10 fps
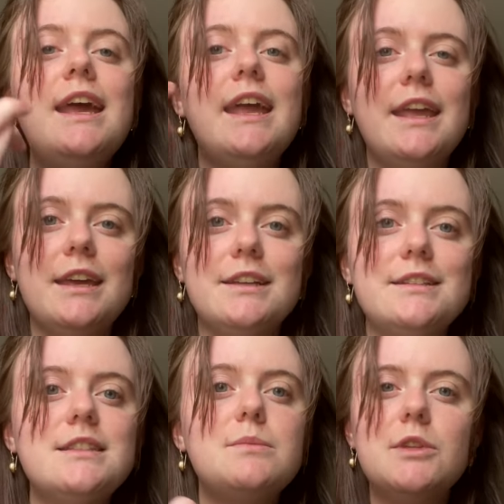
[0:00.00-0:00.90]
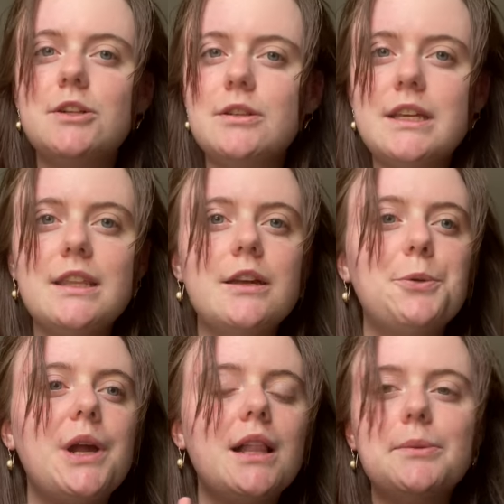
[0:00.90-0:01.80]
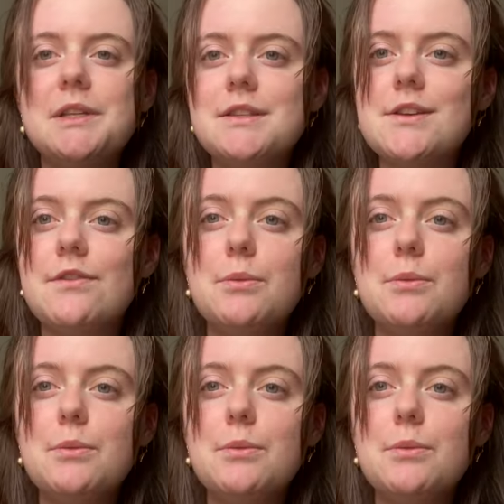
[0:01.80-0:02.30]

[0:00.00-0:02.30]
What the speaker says: and similarly there were elements of